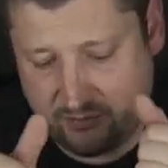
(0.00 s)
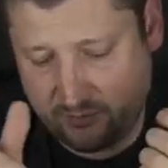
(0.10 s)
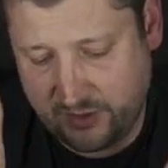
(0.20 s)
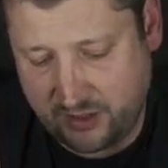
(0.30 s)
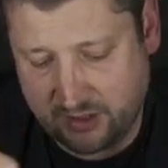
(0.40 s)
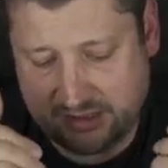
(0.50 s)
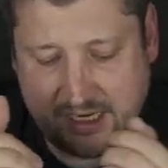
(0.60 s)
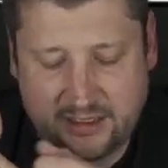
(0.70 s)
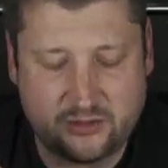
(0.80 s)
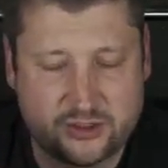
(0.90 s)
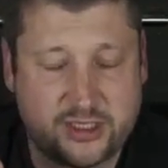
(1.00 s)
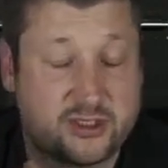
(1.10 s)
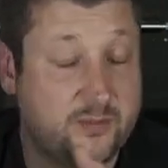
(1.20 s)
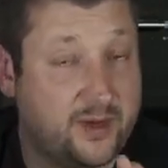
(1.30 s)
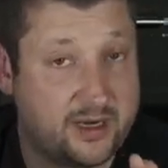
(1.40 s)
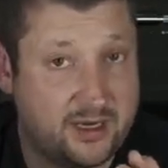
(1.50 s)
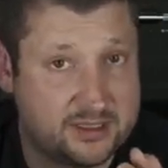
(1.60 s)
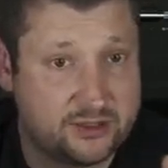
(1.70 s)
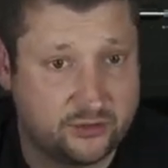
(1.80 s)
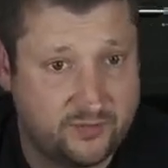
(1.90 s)
because I had to change the
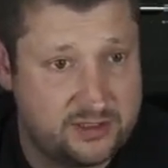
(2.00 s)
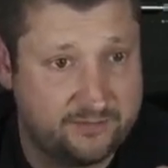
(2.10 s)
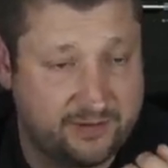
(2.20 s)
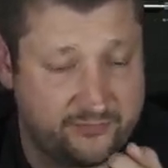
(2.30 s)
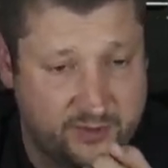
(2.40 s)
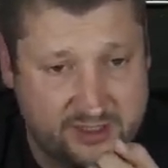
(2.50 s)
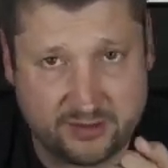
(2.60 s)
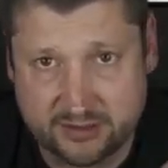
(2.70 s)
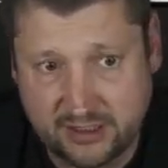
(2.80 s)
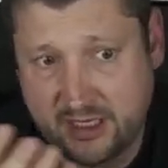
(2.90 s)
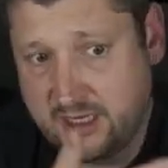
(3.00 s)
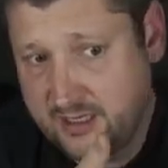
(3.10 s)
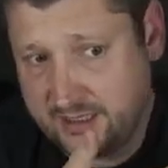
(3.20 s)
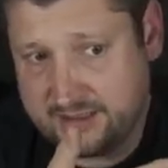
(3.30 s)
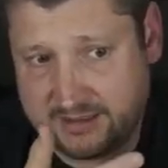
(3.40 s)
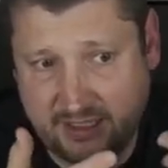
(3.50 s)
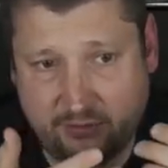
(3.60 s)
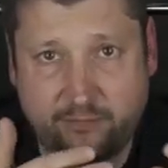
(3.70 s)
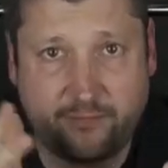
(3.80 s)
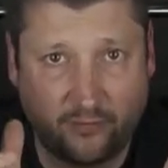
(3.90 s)
parallax to 25 meters instead
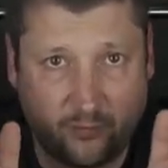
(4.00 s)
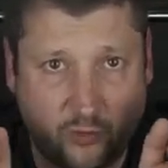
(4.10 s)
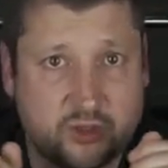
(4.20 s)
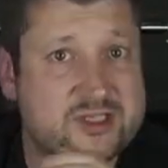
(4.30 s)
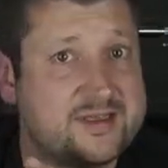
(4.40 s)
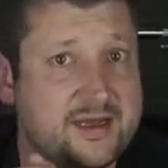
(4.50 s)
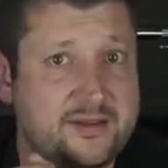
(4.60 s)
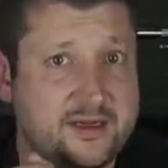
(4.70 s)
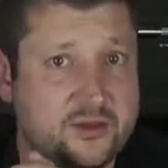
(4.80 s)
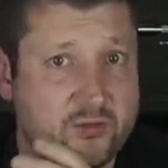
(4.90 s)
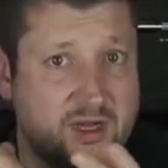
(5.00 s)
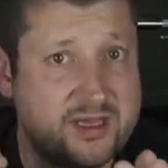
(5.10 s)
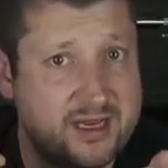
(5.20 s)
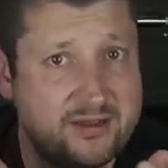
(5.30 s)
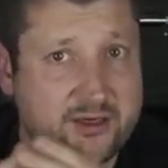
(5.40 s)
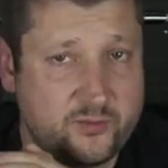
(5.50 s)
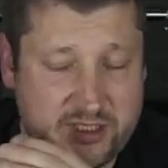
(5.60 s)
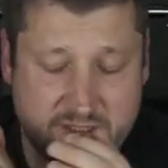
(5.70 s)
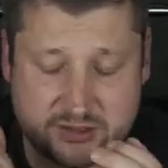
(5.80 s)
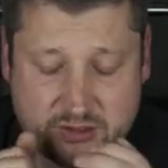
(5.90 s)
of more standard 100
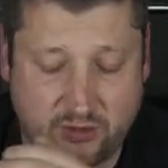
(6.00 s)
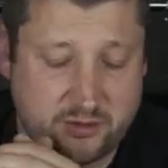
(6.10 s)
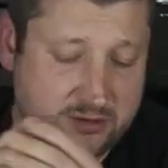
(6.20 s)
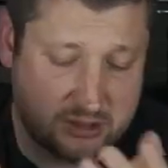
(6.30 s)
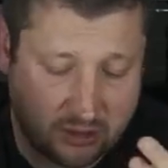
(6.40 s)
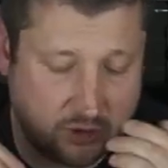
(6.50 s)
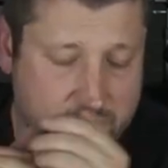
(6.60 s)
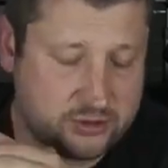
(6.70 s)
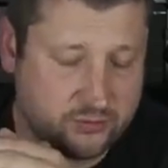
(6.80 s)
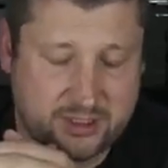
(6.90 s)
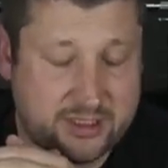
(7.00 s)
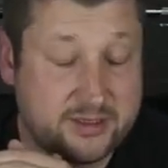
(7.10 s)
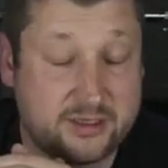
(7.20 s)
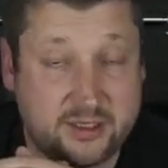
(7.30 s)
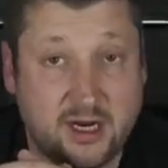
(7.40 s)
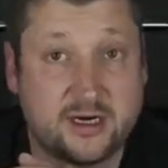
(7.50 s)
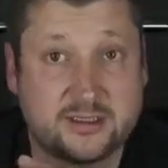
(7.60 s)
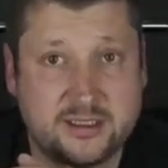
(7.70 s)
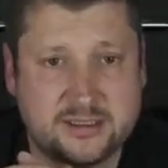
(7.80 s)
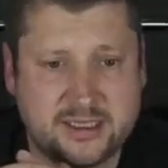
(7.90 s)
meters or close to 100
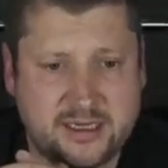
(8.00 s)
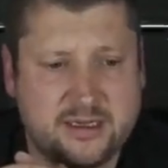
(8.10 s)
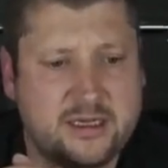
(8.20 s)
yards, let's say,